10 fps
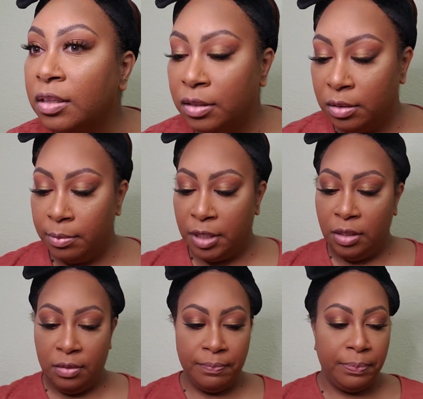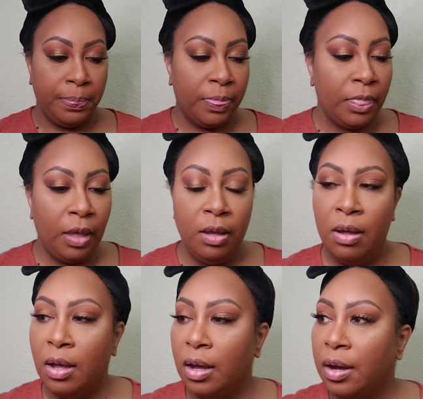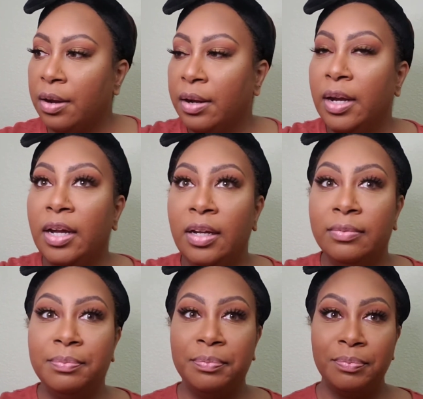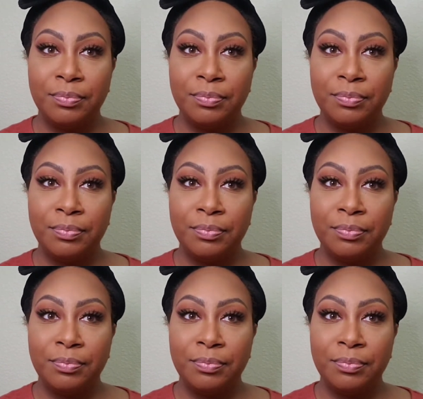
a little bit. All right?